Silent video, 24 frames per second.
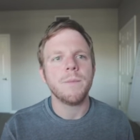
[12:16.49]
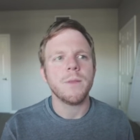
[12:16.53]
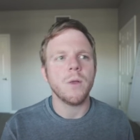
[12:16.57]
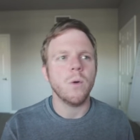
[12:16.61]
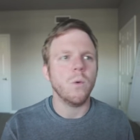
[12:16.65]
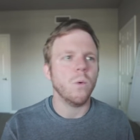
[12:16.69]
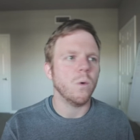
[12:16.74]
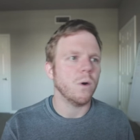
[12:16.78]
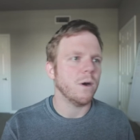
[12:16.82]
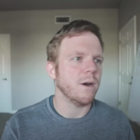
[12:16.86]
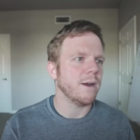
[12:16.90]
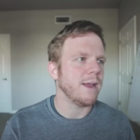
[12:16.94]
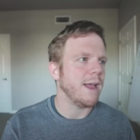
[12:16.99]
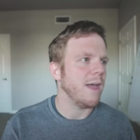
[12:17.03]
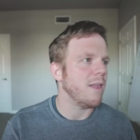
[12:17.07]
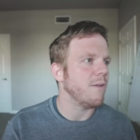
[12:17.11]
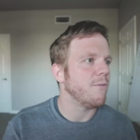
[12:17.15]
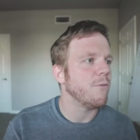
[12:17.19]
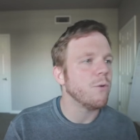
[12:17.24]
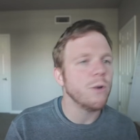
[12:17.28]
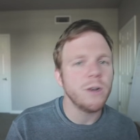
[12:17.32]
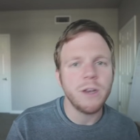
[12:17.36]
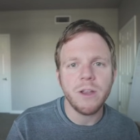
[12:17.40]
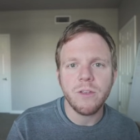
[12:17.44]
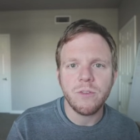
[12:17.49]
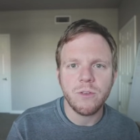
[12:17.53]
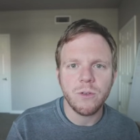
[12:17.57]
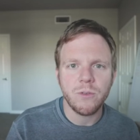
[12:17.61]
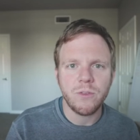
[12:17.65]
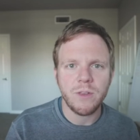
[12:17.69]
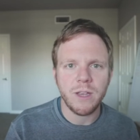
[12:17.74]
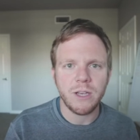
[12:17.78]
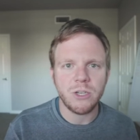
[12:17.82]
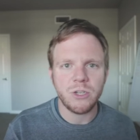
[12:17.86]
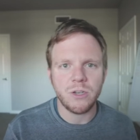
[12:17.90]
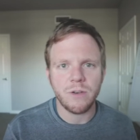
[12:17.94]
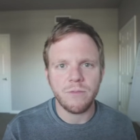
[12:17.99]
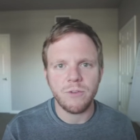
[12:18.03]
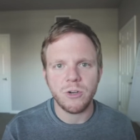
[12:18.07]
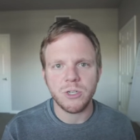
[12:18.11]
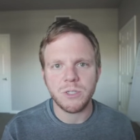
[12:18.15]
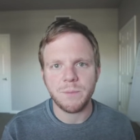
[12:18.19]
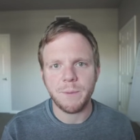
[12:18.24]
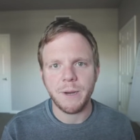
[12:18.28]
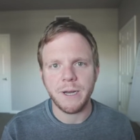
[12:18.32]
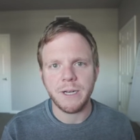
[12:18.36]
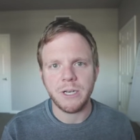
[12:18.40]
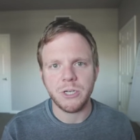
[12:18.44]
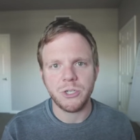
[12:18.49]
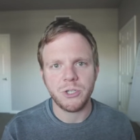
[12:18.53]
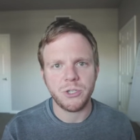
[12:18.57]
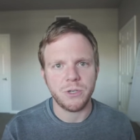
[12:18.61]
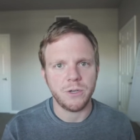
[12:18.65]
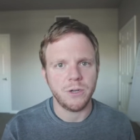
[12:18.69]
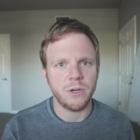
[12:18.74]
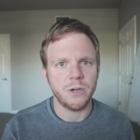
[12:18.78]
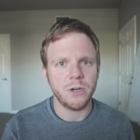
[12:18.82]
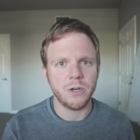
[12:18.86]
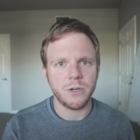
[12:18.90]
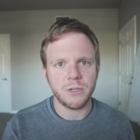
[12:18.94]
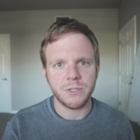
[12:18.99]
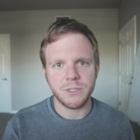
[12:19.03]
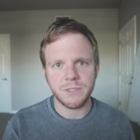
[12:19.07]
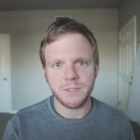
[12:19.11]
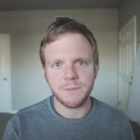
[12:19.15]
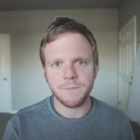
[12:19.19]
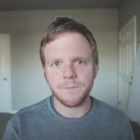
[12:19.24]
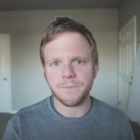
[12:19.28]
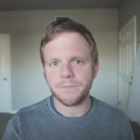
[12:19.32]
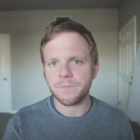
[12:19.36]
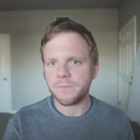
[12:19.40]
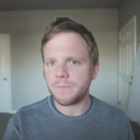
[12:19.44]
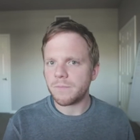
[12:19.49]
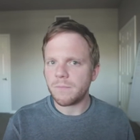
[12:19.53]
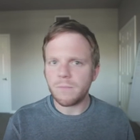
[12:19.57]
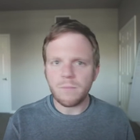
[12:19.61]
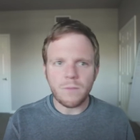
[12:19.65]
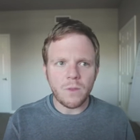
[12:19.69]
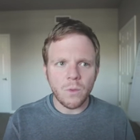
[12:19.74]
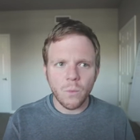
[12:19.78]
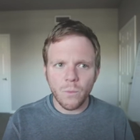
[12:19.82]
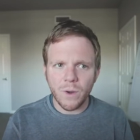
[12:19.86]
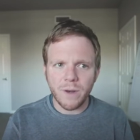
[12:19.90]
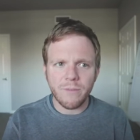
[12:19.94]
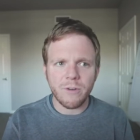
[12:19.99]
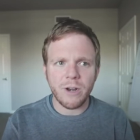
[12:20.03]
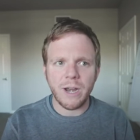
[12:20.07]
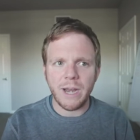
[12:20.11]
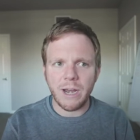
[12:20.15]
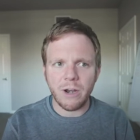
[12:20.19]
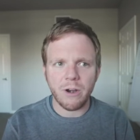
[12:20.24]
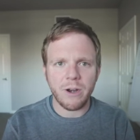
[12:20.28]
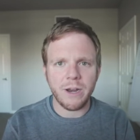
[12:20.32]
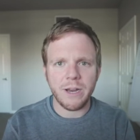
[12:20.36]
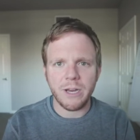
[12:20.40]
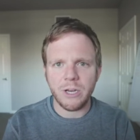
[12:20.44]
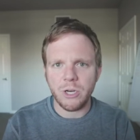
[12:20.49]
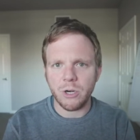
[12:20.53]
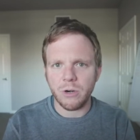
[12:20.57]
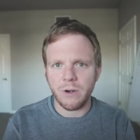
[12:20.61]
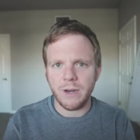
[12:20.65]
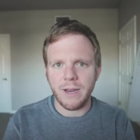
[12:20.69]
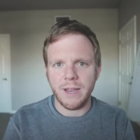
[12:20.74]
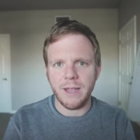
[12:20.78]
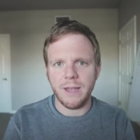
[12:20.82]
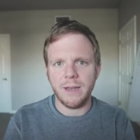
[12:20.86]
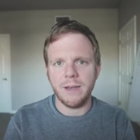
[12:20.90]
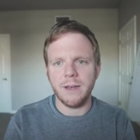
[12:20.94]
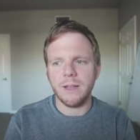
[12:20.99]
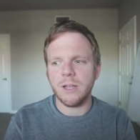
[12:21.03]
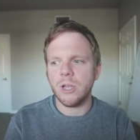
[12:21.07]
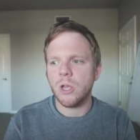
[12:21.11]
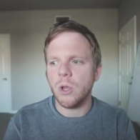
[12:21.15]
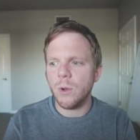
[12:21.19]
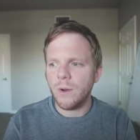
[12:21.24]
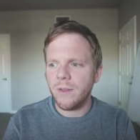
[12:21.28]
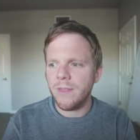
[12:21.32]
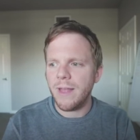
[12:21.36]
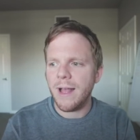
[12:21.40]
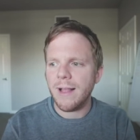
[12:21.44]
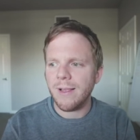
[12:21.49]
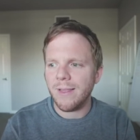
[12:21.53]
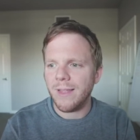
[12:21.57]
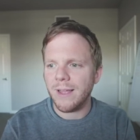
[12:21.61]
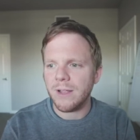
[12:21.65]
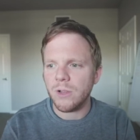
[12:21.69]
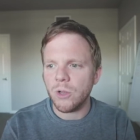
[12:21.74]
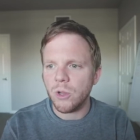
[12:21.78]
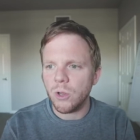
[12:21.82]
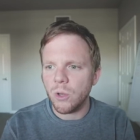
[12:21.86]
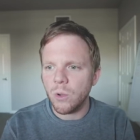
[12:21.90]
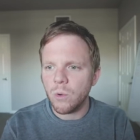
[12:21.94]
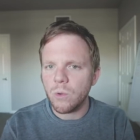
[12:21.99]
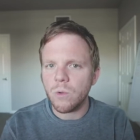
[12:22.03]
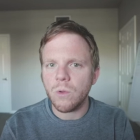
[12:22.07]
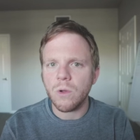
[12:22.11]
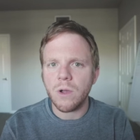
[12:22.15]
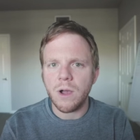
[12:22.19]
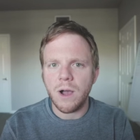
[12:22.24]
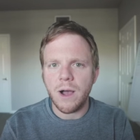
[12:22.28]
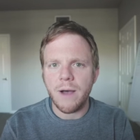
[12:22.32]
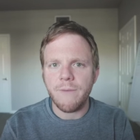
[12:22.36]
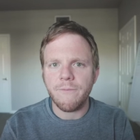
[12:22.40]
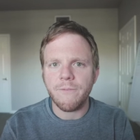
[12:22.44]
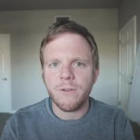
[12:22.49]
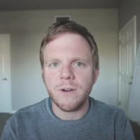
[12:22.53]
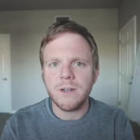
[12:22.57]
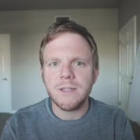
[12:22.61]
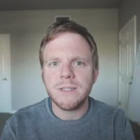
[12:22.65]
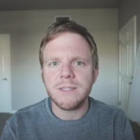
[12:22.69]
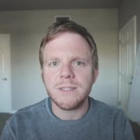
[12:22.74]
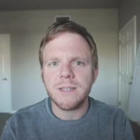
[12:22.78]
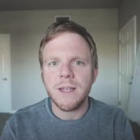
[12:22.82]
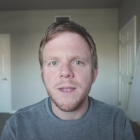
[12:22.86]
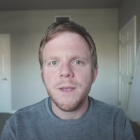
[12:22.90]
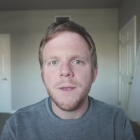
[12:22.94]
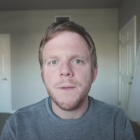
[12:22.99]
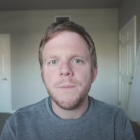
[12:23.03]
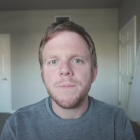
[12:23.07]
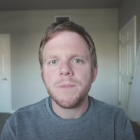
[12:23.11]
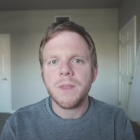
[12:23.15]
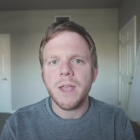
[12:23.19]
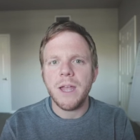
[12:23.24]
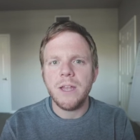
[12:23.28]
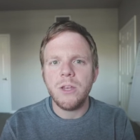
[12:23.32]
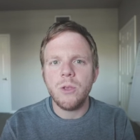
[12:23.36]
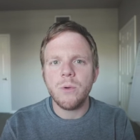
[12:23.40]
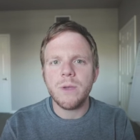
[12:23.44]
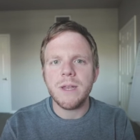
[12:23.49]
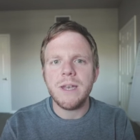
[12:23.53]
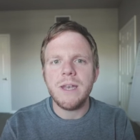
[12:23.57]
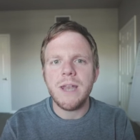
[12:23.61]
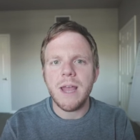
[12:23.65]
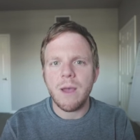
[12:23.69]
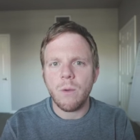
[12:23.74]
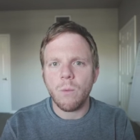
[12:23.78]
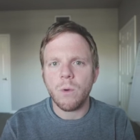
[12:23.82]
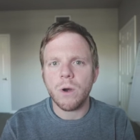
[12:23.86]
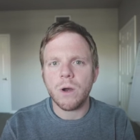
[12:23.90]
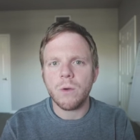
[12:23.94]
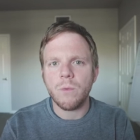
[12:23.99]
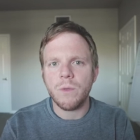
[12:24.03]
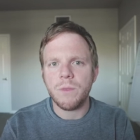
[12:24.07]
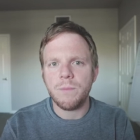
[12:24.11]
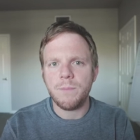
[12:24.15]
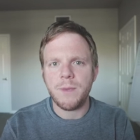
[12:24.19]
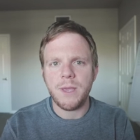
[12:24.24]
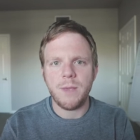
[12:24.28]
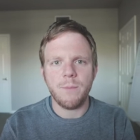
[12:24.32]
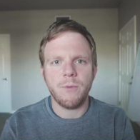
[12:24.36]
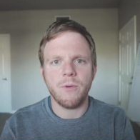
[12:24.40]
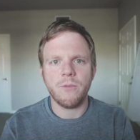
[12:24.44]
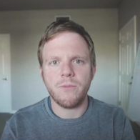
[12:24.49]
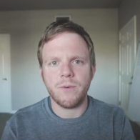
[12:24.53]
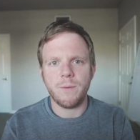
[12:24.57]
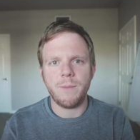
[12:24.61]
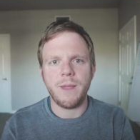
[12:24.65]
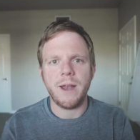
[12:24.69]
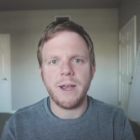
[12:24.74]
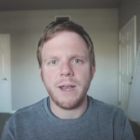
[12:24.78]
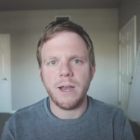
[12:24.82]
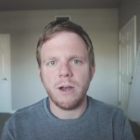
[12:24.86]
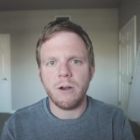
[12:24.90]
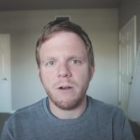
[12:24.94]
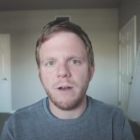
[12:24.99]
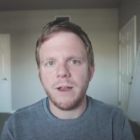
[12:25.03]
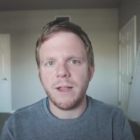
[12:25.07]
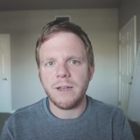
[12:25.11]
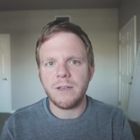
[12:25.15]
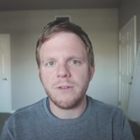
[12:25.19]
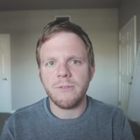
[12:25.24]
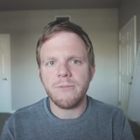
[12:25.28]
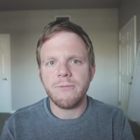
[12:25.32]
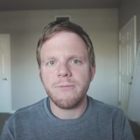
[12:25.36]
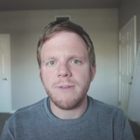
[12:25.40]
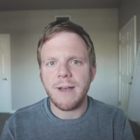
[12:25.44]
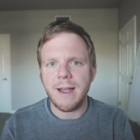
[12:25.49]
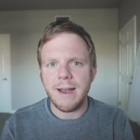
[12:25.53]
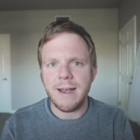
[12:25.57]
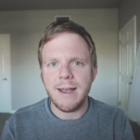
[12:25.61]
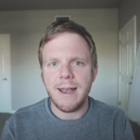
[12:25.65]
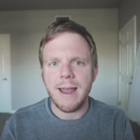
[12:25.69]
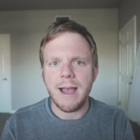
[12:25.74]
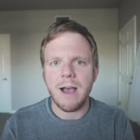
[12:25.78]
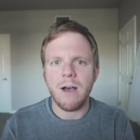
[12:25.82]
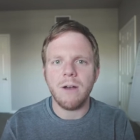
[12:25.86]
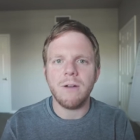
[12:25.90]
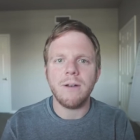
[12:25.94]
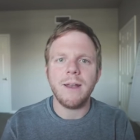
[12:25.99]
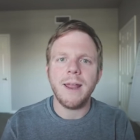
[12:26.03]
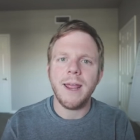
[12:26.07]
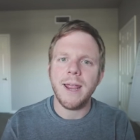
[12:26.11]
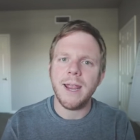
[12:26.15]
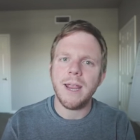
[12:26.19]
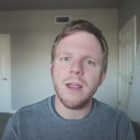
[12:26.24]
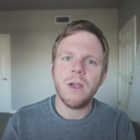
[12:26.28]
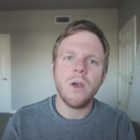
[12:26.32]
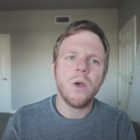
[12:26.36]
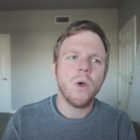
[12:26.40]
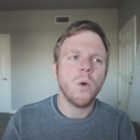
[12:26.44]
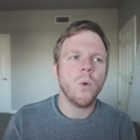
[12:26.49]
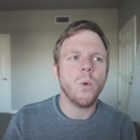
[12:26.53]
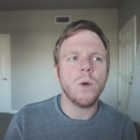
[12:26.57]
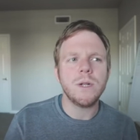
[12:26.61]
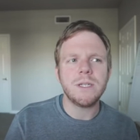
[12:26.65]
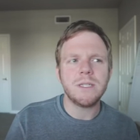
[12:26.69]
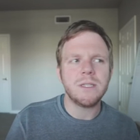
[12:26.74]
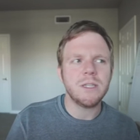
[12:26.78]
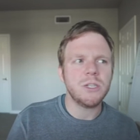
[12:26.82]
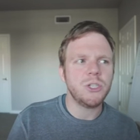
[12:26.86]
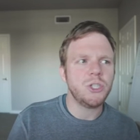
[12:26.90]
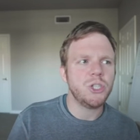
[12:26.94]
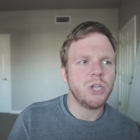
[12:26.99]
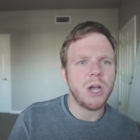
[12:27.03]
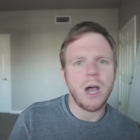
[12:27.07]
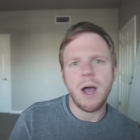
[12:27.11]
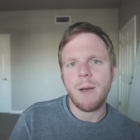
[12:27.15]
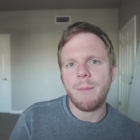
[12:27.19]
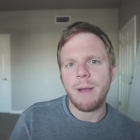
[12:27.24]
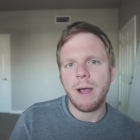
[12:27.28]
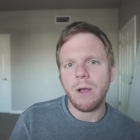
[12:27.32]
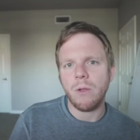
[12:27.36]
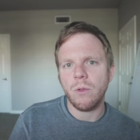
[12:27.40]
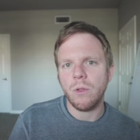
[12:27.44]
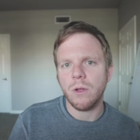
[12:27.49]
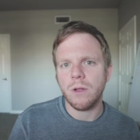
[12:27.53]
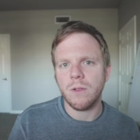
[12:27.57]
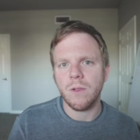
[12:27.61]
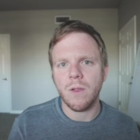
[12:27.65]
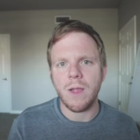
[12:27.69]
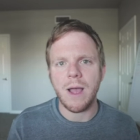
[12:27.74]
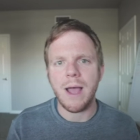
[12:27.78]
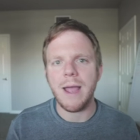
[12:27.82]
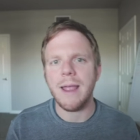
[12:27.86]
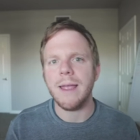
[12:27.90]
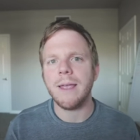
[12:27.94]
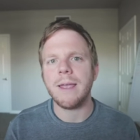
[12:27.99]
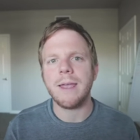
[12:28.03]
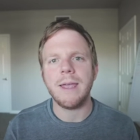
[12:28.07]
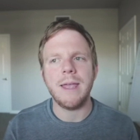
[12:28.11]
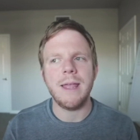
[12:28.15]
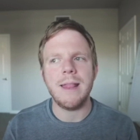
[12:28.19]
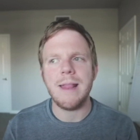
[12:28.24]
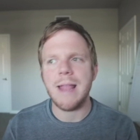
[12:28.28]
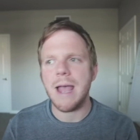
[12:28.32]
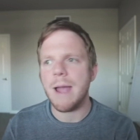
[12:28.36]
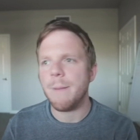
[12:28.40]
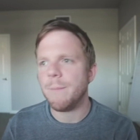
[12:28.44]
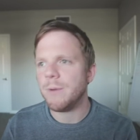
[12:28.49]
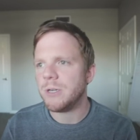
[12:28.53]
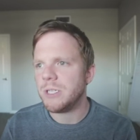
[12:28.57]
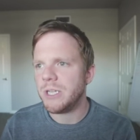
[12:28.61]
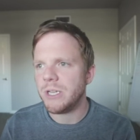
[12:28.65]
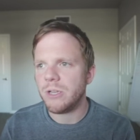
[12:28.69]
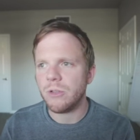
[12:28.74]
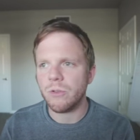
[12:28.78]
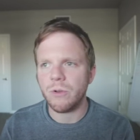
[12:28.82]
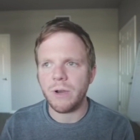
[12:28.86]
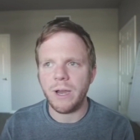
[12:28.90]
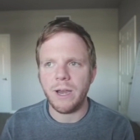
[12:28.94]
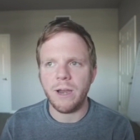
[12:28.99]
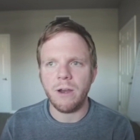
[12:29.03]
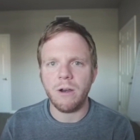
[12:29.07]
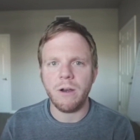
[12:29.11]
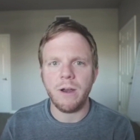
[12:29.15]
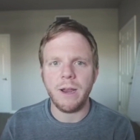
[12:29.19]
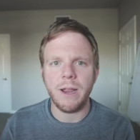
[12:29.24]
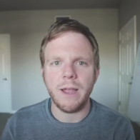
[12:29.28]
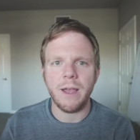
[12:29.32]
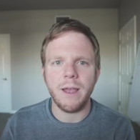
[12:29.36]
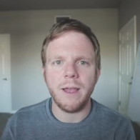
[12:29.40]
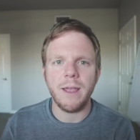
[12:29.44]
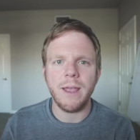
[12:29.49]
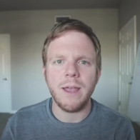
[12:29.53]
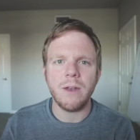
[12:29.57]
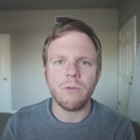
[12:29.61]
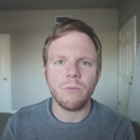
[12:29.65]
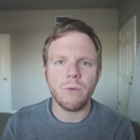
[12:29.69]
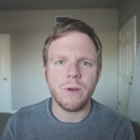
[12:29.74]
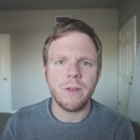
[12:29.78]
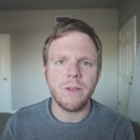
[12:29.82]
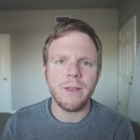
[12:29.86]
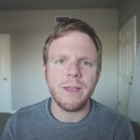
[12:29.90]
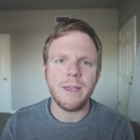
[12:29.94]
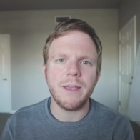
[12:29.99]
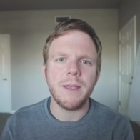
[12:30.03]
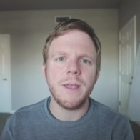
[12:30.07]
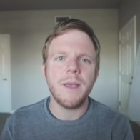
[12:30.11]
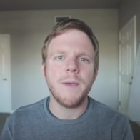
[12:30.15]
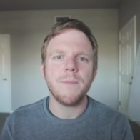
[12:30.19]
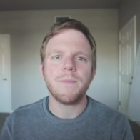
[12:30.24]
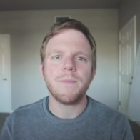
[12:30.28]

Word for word: or California Association of Nurse Practitioners whatever area you're in, go to that like local conference and you can network with people from that area to find out, hey, what's the job outlook like in that particular area? And really,